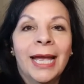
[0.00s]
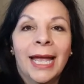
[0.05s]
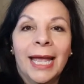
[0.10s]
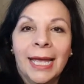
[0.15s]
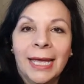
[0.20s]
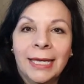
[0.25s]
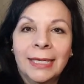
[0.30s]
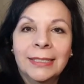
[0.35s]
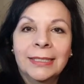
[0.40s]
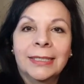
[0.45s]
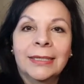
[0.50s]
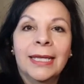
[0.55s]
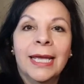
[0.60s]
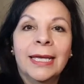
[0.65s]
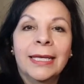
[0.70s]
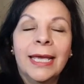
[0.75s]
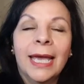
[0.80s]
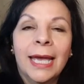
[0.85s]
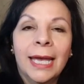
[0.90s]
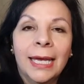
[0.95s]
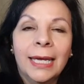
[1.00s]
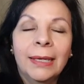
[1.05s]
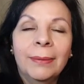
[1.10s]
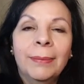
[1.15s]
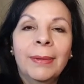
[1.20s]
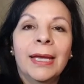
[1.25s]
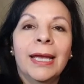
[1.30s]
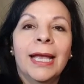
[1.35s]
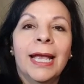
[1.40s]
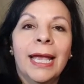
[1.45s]
and they
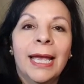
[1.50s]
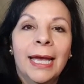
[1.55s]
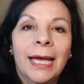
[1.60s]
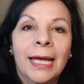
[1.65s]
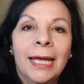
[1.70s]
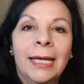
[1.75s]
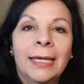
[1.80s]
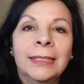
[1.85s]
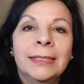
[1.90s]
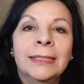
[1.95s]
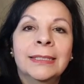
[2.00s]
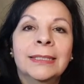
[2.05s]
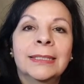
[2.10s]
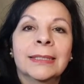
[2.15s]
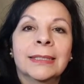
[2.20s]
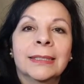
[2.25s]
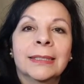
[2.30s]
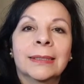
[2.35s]
came and